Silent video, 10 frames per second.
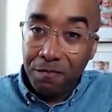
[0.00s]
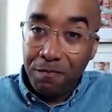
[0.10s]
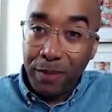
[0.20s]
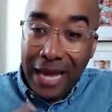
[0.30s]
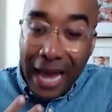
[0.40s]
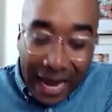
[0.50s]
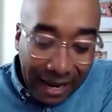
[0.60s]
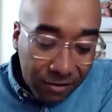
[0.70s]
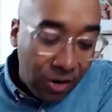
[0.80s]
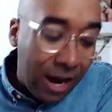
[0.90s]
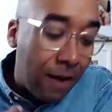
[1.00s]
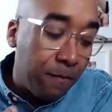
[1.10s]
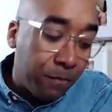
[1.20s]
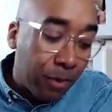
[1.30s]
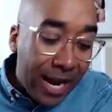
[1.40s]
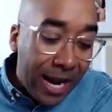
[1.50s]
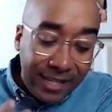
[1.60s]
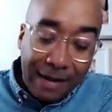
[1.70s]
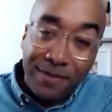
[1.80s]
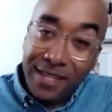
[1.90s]
behaves or how a brand
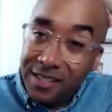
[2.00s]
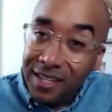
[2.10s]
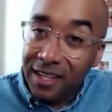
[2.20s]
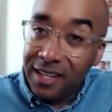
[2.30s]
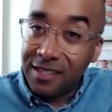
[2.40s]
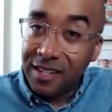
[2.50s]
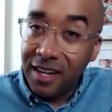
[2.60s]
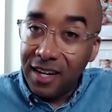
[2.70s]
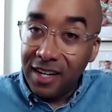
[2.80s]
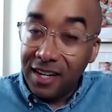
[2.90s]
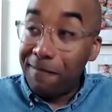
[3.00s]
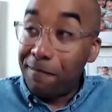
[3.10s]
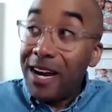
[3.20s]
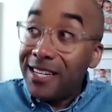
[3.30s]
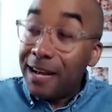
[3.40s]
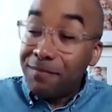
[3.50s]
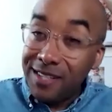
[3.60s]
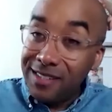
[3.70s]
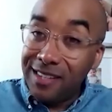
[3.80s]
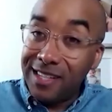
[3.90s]
taps into this, a brand taps
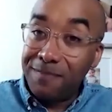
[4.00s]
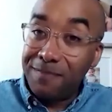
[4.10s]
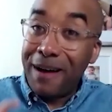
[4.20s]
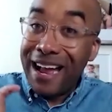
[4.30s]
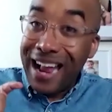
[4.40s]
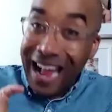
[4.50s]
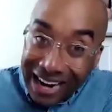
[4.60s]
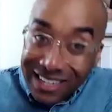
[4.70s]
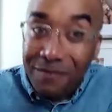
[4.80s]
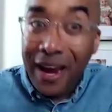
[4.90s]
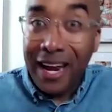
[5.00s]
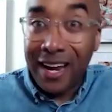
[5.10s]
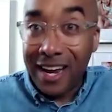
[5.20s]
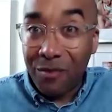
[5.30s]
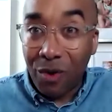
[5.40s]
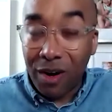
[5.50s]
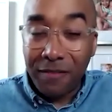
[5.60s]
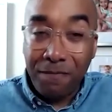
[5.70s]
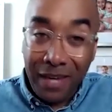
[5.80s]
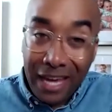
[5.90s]
into this by activating a network
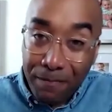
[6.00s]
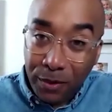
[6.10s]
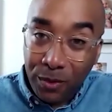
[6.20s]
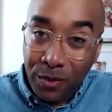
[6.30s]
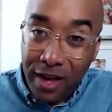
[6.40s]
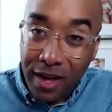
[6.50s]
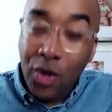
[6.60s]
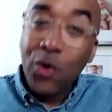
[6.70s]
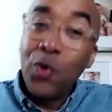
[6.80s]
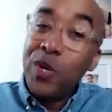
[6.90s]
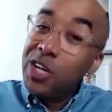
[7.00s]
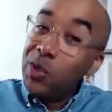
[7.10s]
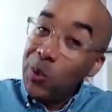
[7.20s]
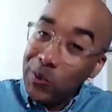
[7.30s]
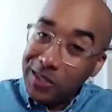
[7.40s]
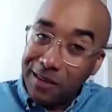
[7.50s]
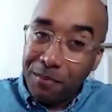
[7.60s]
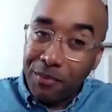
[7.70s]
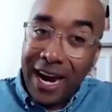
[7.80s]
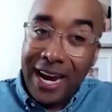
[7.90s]
of people who use the
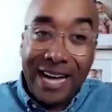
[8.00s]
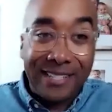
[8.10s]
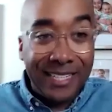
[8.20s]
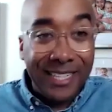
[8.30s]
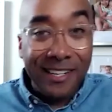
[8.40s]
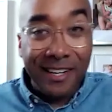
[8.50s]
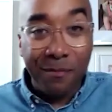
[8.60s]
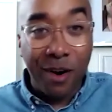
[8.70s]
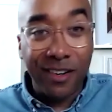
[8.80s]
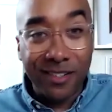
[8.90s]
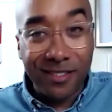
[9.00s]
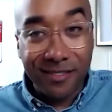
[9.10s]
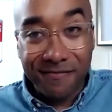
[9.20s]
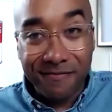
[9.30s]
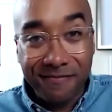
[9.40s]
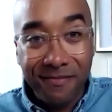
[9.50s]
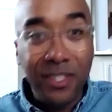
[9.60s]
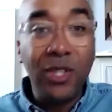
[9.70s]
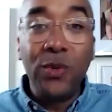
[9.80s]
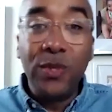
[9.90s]
brand as identity marks,
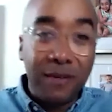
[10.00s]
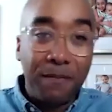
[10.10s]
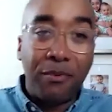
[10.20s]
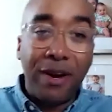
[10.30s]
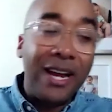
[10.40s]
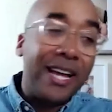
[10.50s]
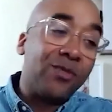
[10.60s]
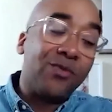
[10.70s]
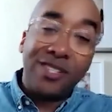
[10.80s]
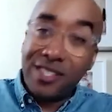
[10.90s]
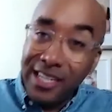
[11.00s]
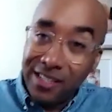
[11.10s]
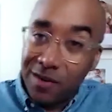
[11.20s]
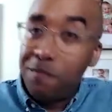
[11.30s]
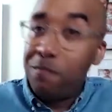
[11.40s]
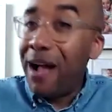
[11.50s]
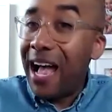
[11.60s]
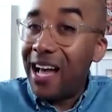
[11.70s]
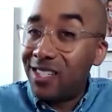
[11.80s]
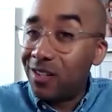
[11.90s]
use the brand as receipts or
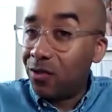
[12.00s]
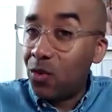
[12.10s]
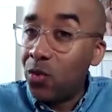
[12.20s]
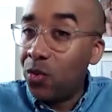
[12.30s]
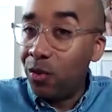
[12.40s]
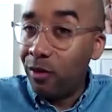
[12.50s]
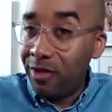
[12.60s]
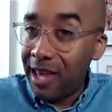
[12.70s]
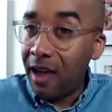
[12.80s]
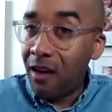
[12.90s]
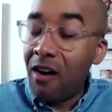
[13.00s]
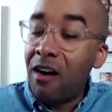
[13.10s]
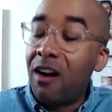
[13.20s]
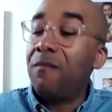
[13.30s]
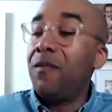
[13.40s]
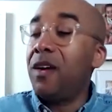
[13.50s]
badge of who they are.